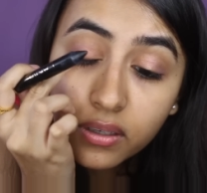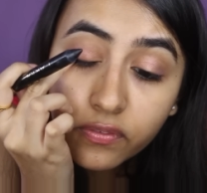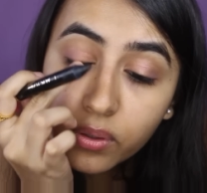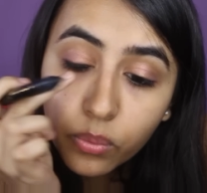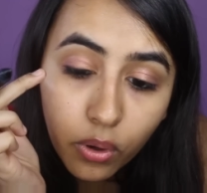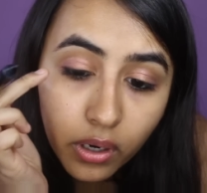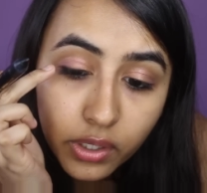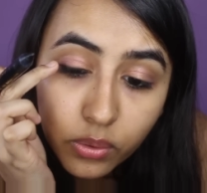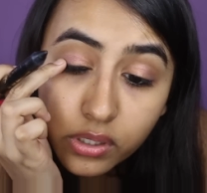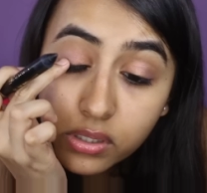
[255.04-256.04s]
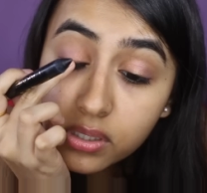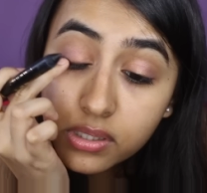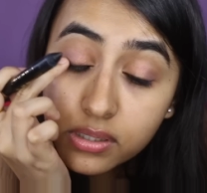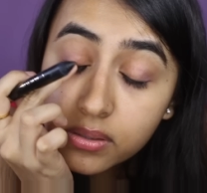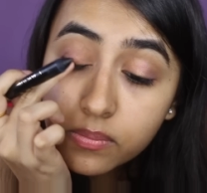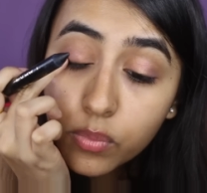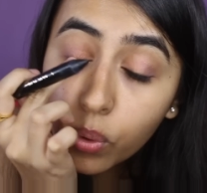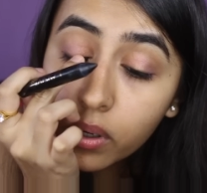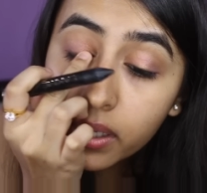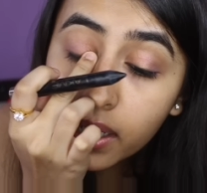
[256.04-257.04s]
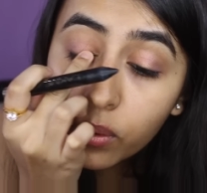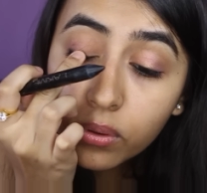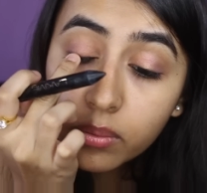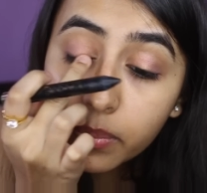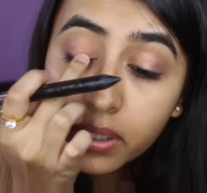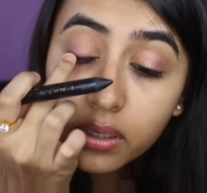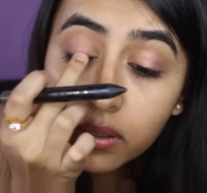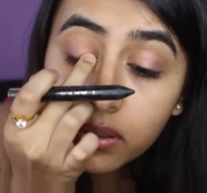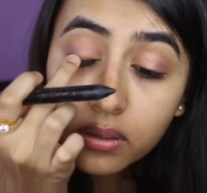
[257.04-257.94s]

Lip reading: If you want, you can just smoke it out a bit.